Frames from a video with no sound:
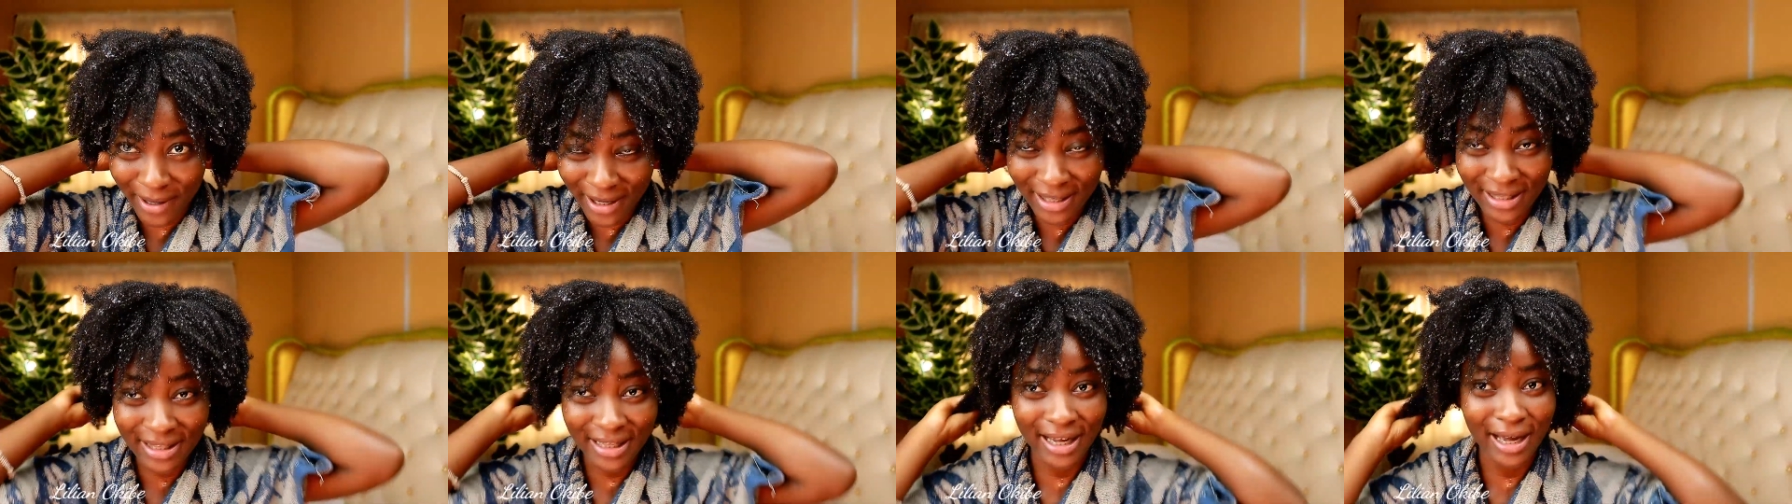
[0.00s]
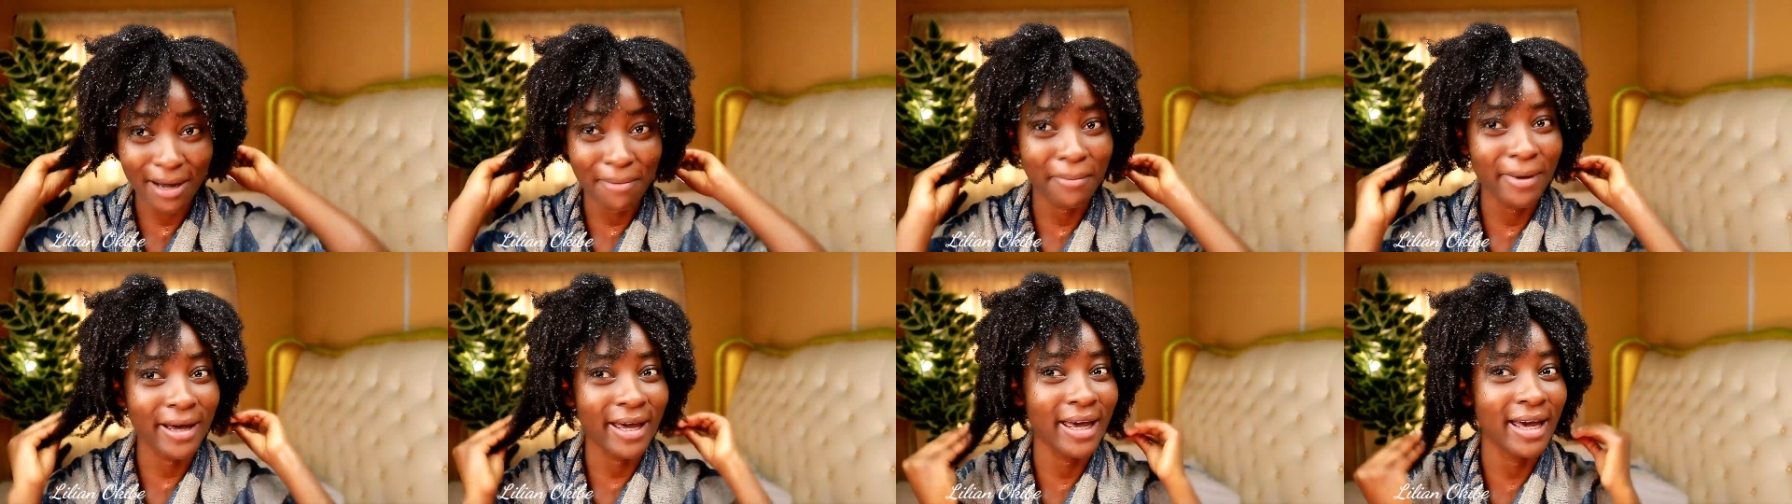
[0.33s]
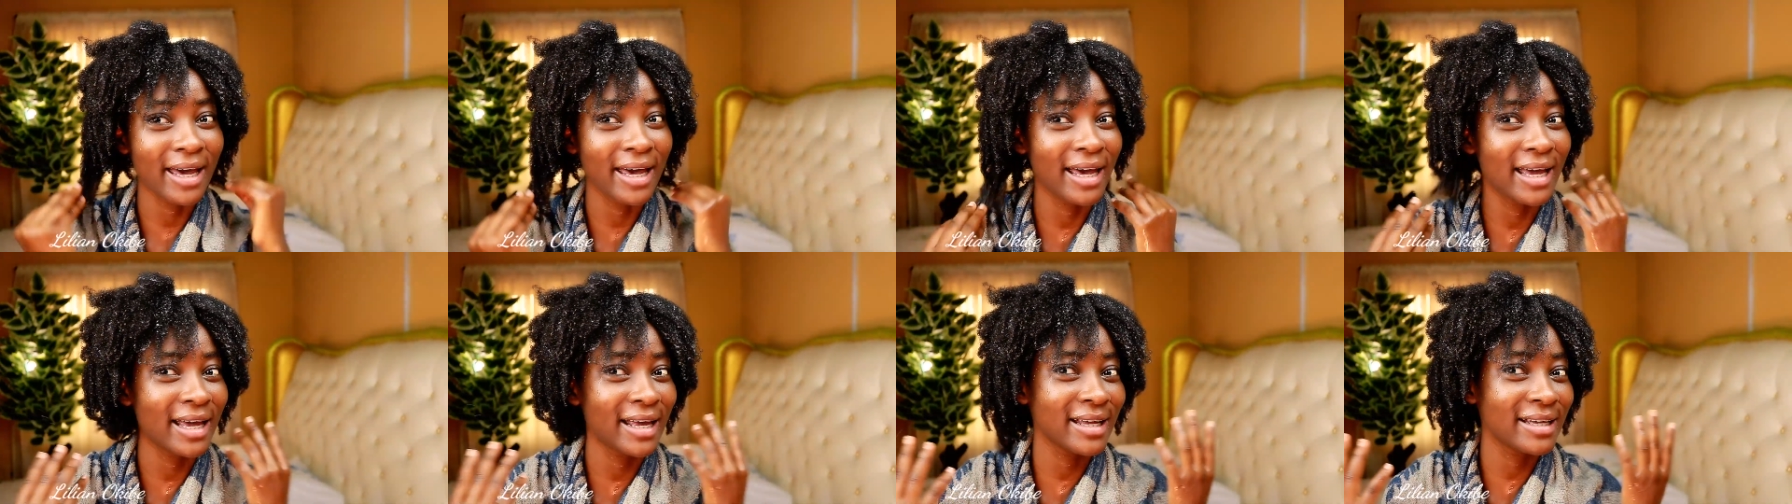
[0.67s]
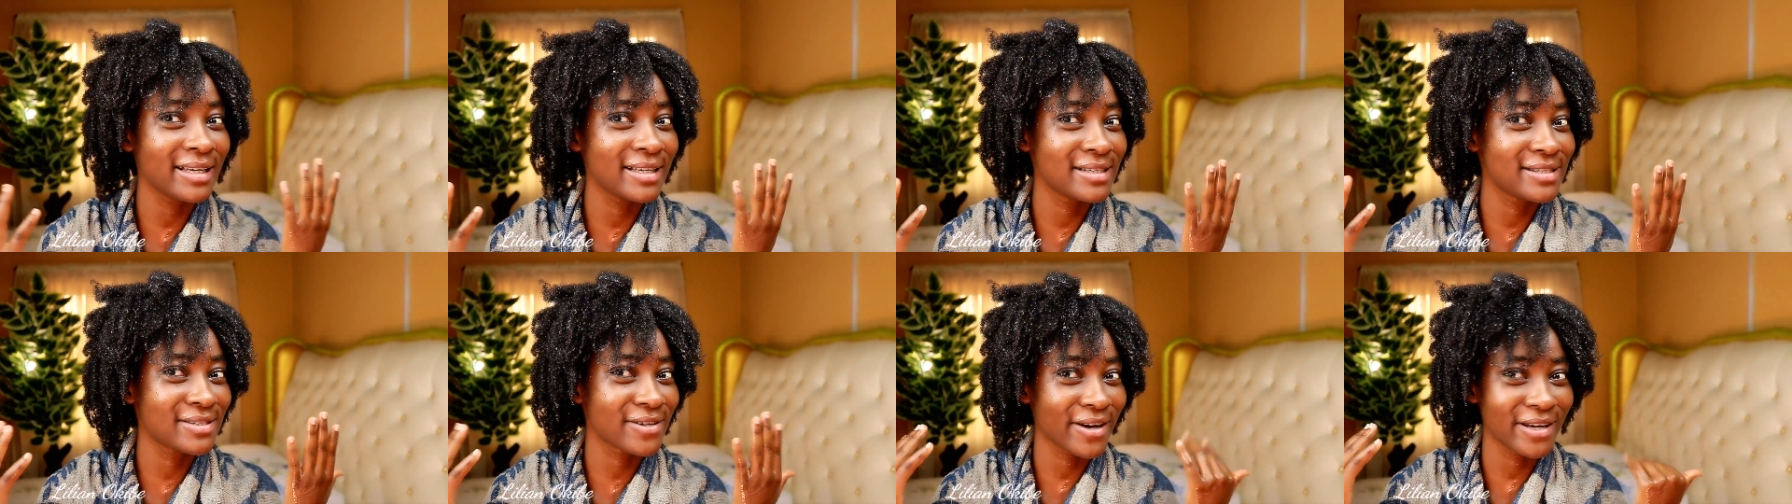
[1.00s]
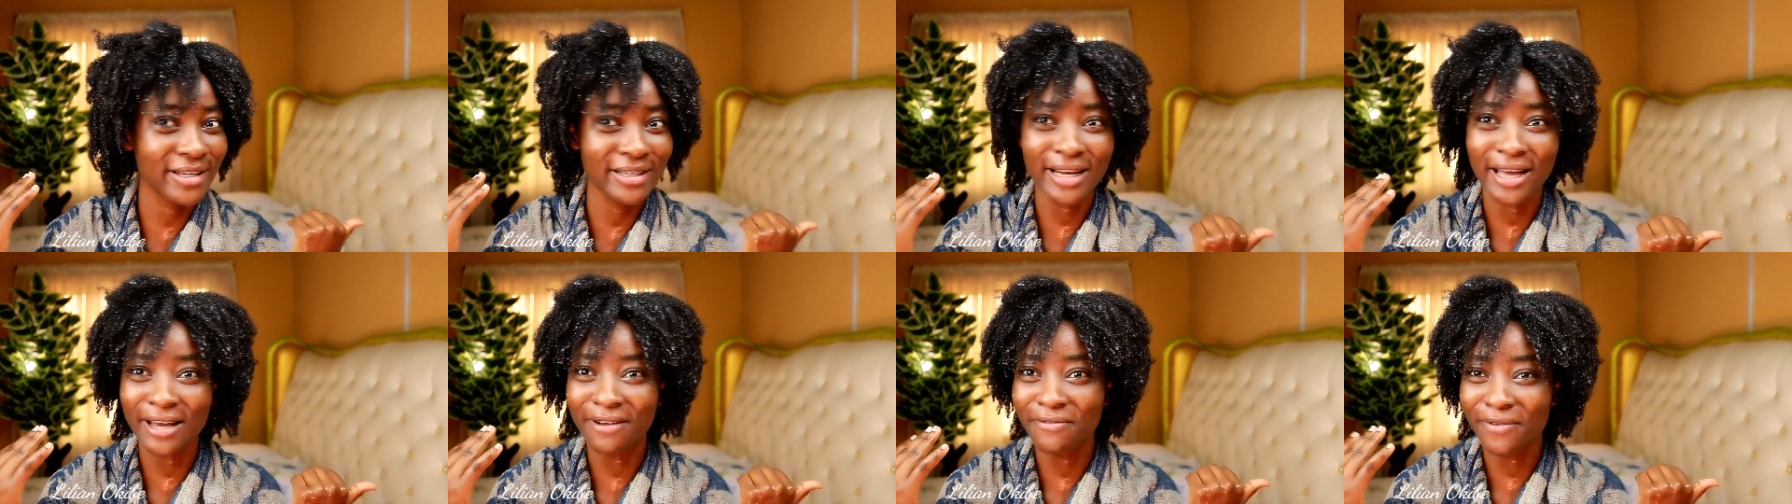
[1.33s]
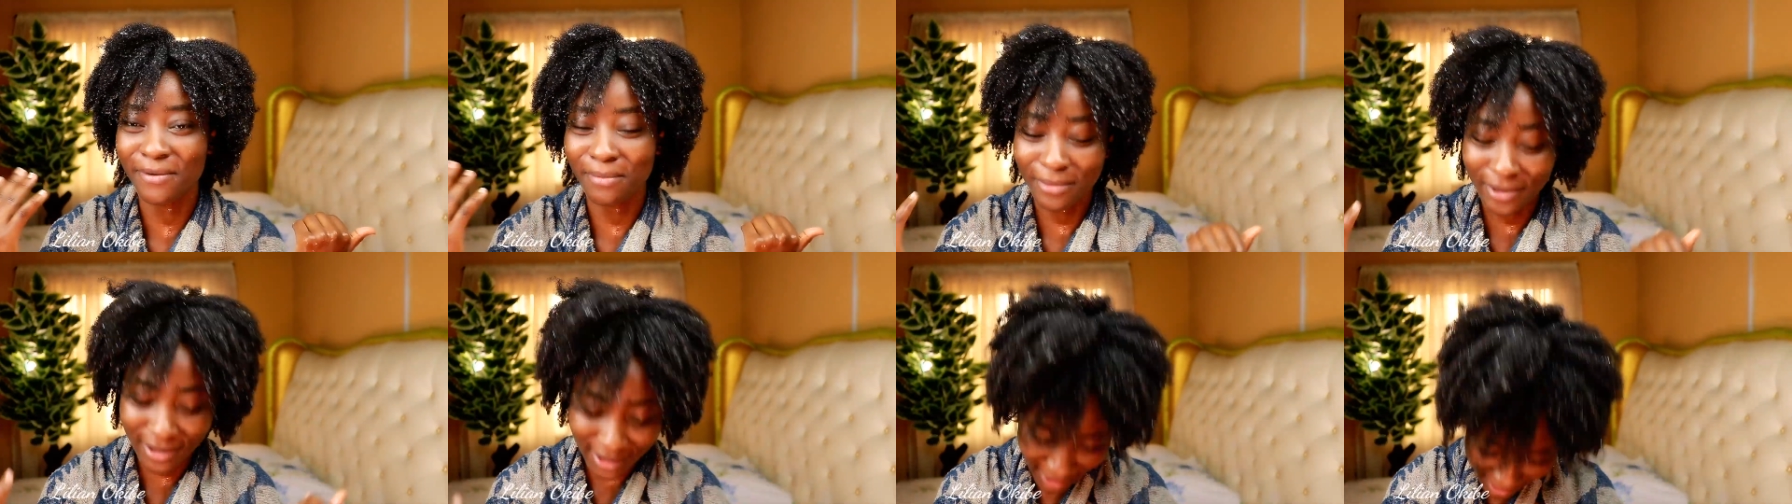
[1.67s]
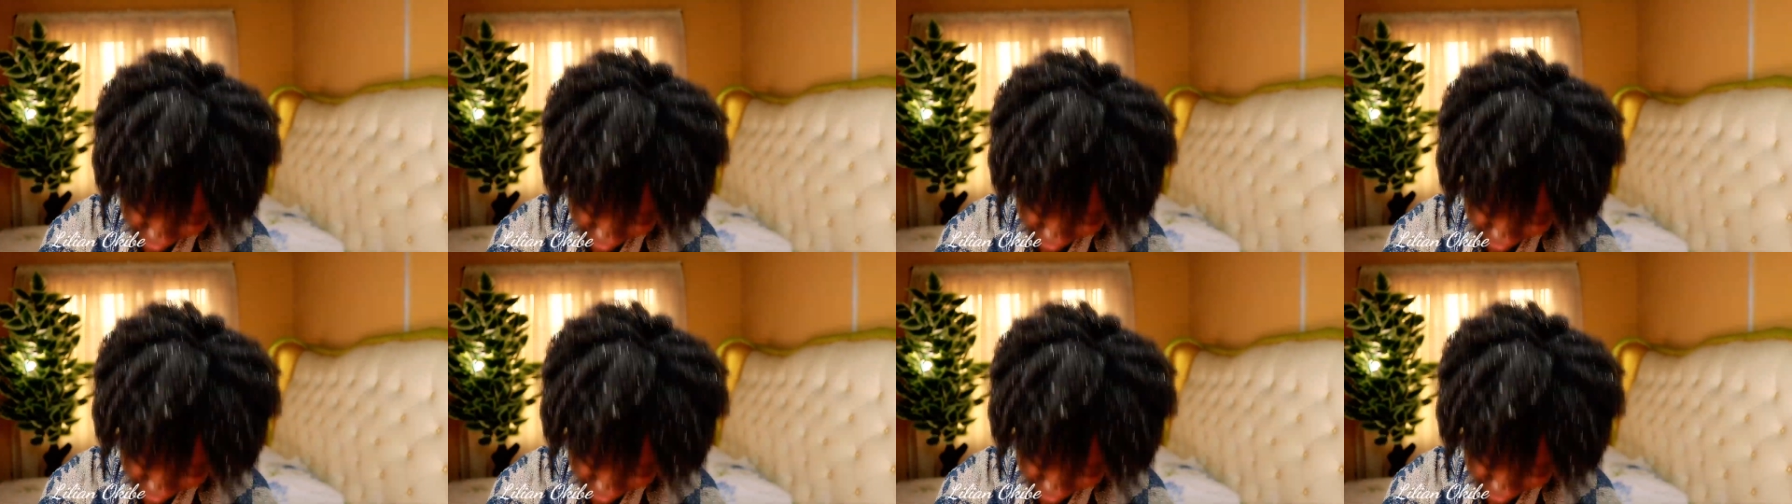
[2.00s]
anything and my hair is already like forming